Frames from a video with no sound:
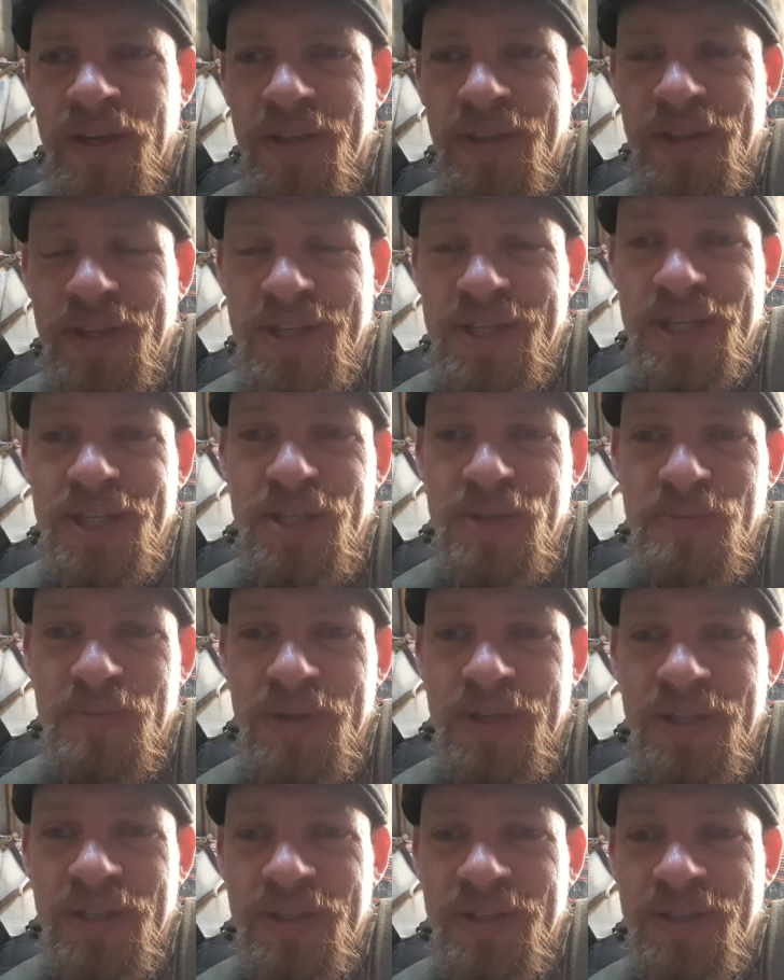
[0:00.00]
this has
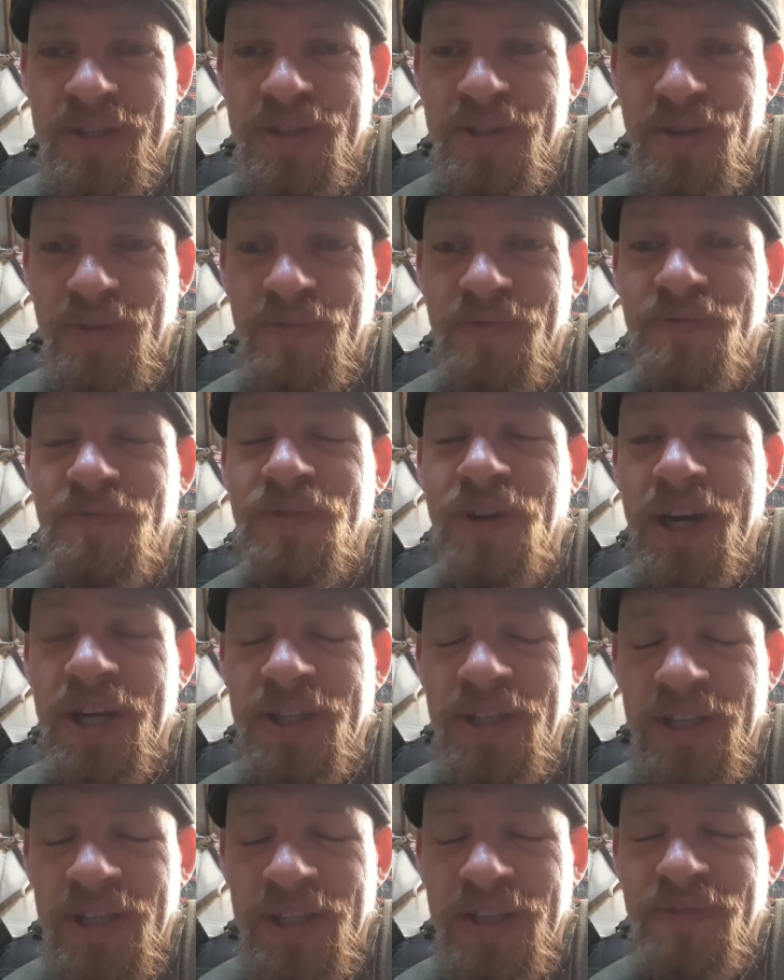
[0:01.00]
been,
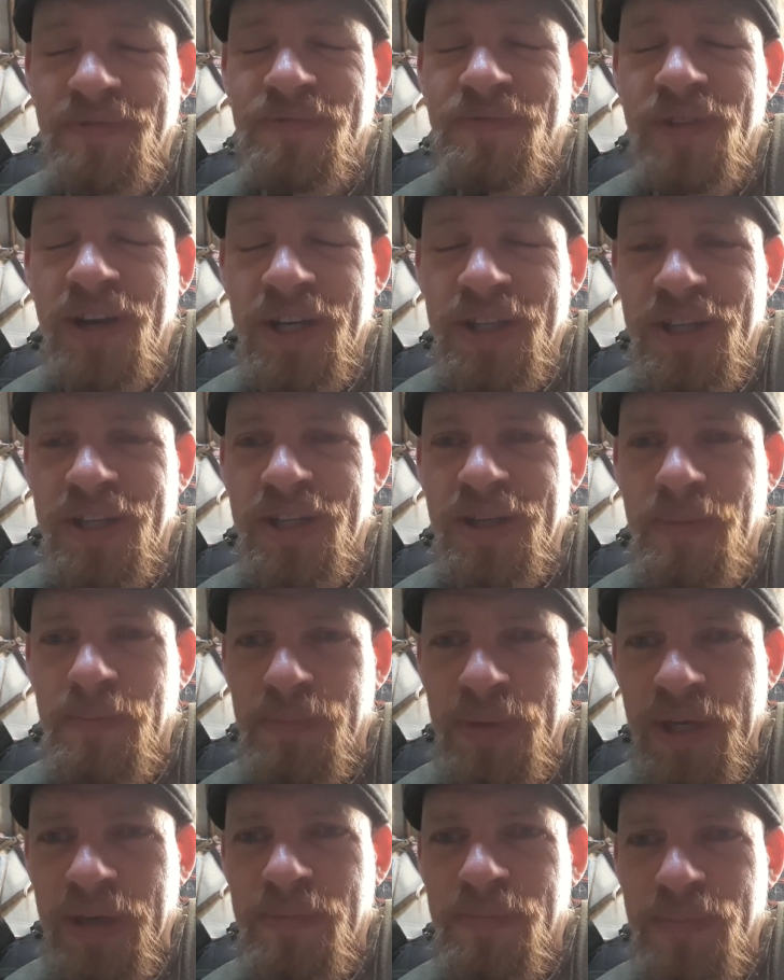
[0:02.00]
finally a
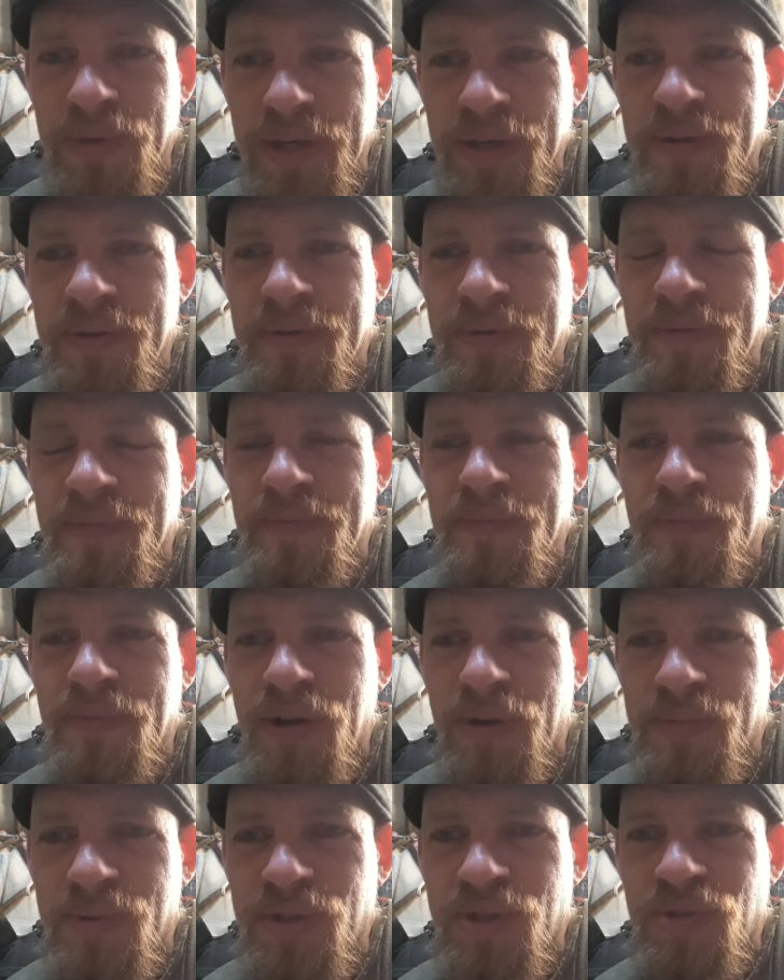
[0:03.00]
big
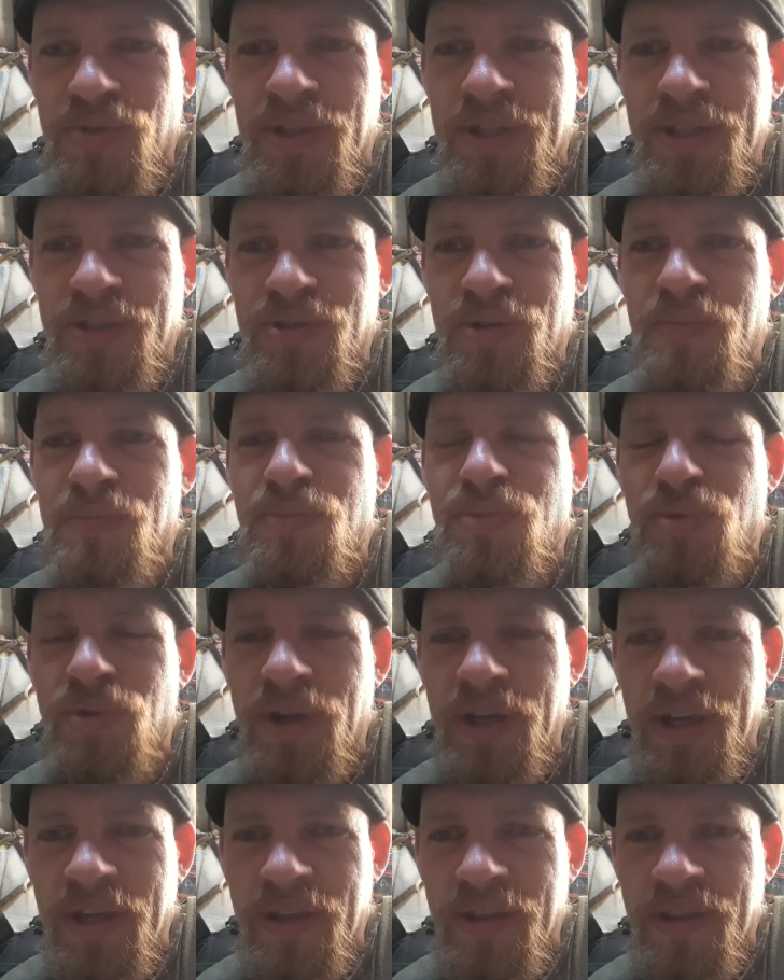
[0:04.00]
opportunity to
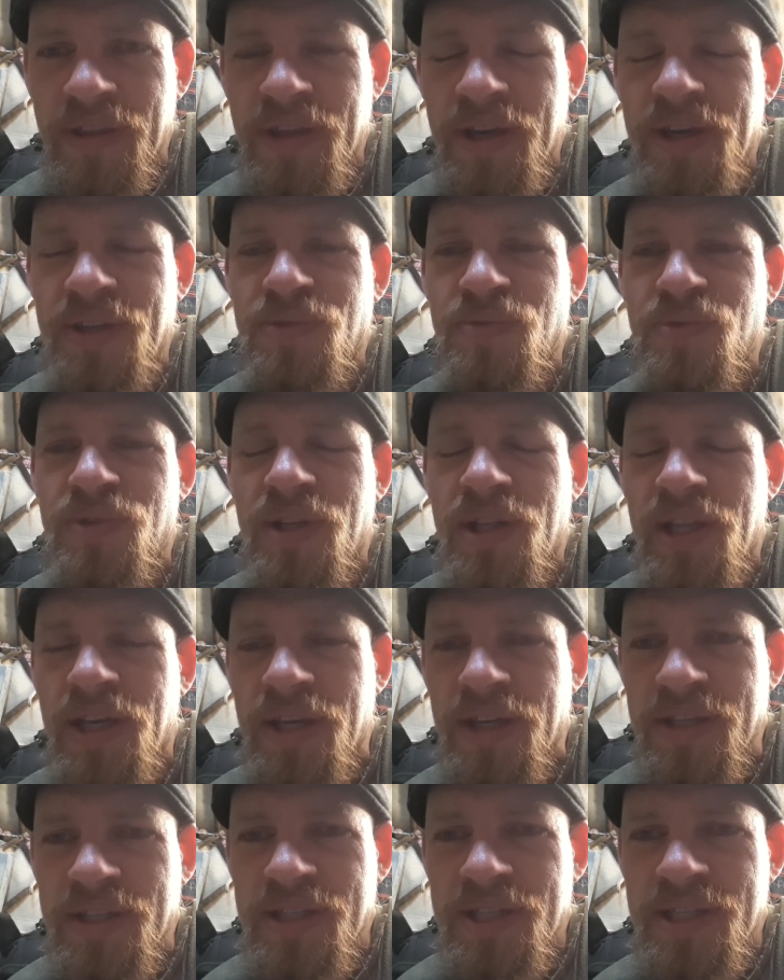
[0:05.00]
breathe and
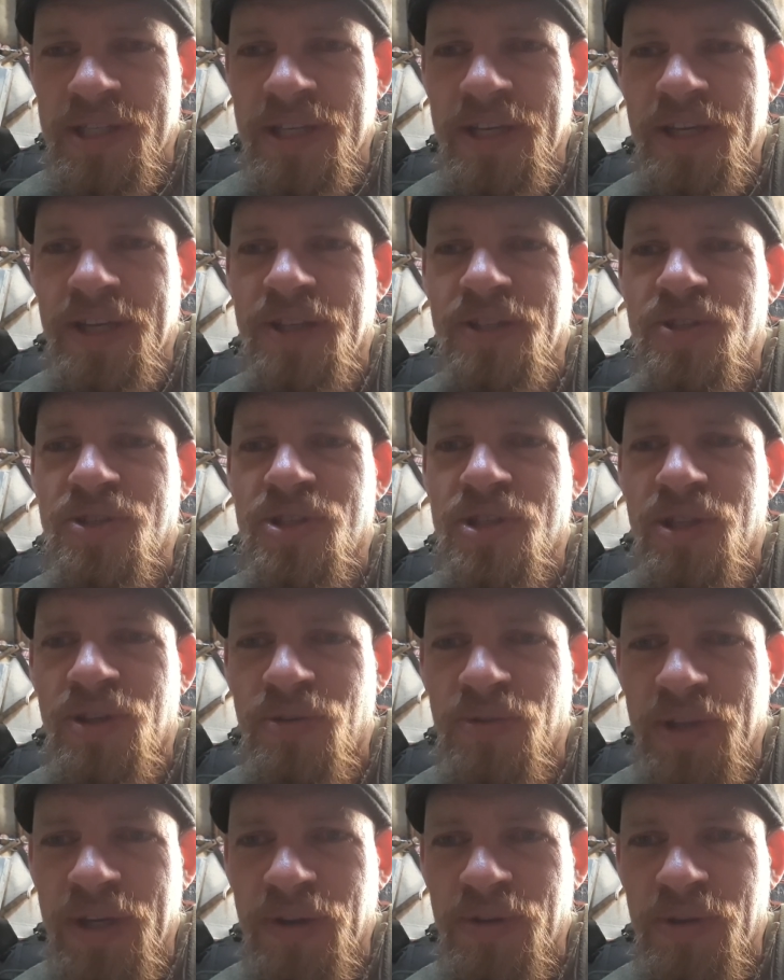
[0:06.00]
relax and slow
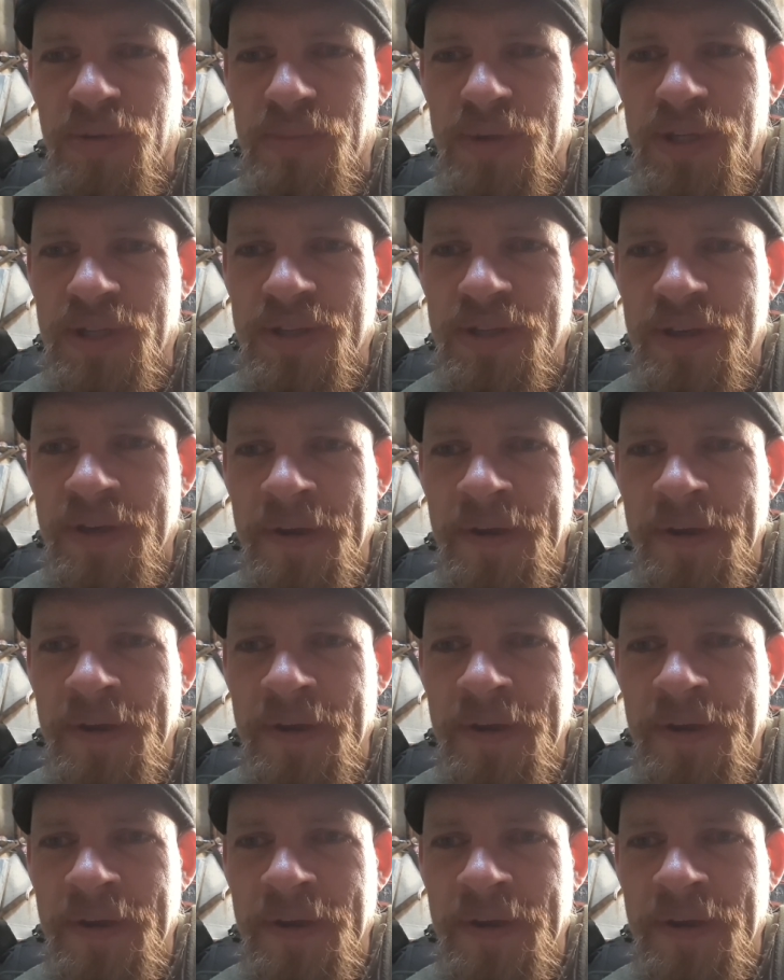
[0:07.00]
down a bit.